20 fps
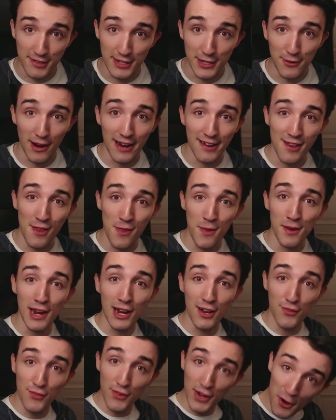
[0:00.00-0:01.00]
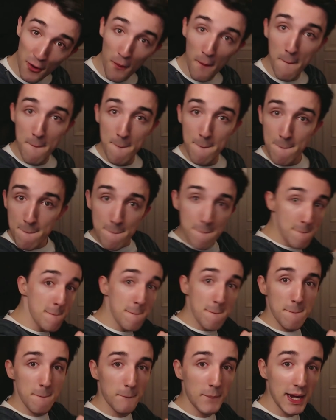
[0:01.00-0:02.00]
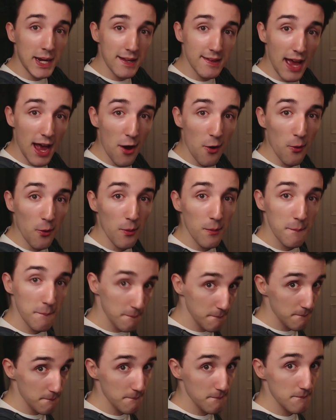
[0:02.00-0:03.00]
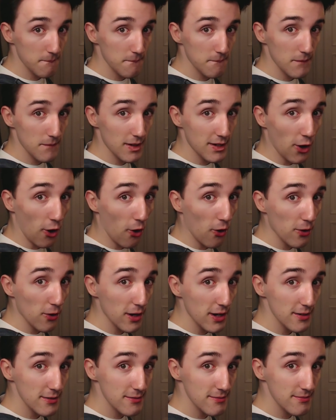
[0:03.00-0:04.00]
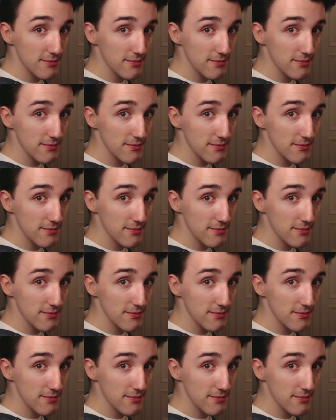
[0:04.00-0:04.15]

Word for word: see you guys in the next video. Peace out, dog.